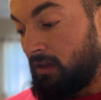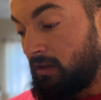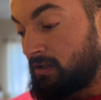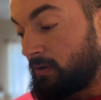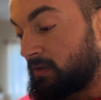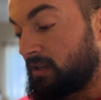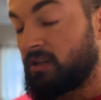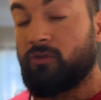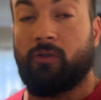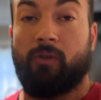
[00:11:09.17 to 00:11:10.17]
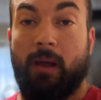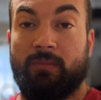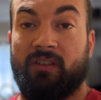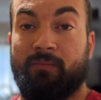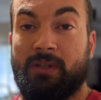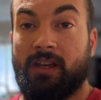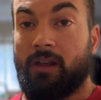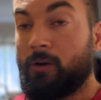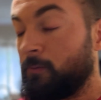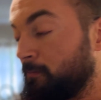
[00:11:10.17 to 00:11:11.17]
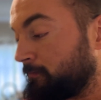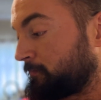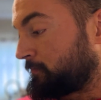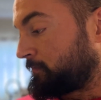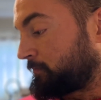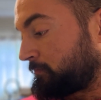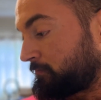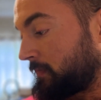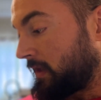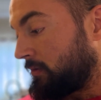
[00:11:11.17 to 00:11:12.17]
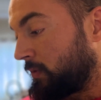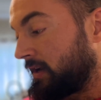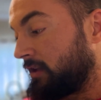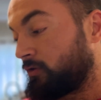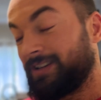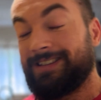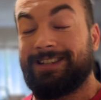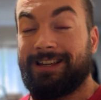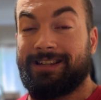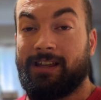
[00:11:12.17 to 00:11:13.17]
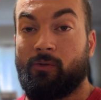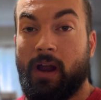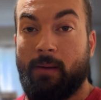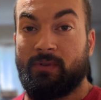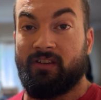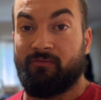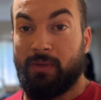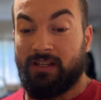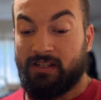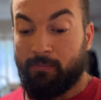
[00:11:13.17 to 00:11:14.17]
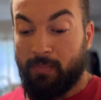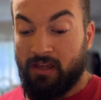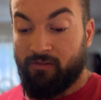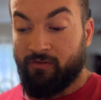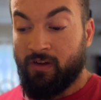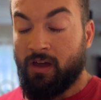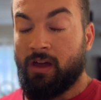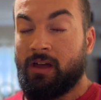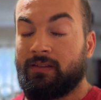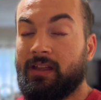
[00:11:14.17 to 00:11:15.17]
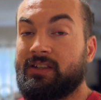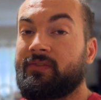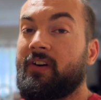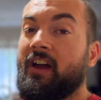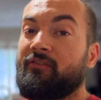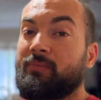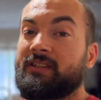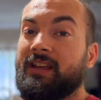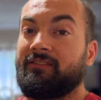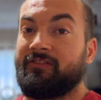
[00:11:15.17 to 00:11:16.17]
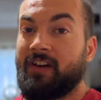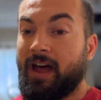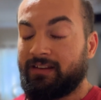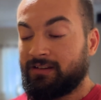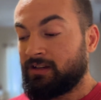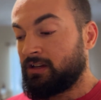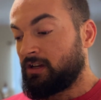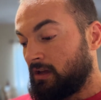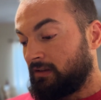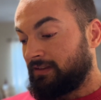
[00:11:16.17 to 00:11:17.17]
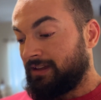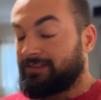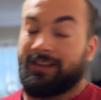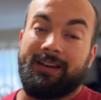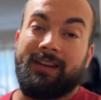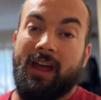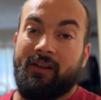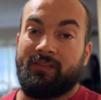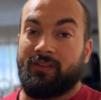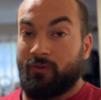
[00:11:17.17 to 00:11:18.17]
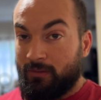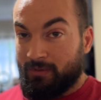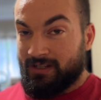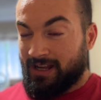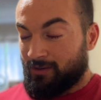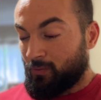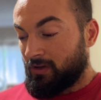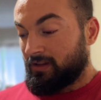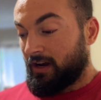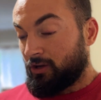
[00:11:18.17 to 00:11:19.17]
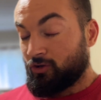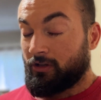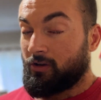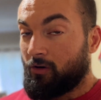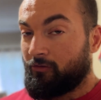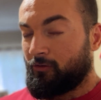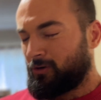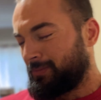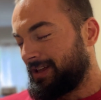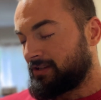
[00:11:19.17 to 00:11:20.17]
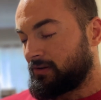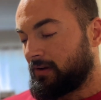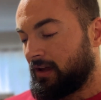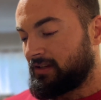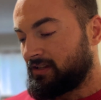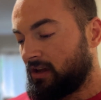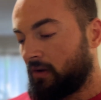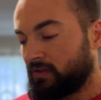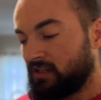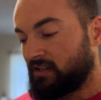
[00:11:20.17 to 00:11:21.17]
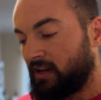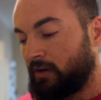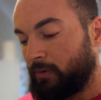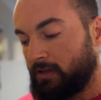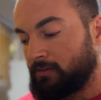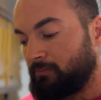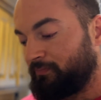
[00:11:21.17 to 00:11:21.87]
so 600 grams of potato, 160 grams of minced beef, that's 5% fat. They didn't have the 3% one that I usually go for, but that's okay, it's the off season anyways.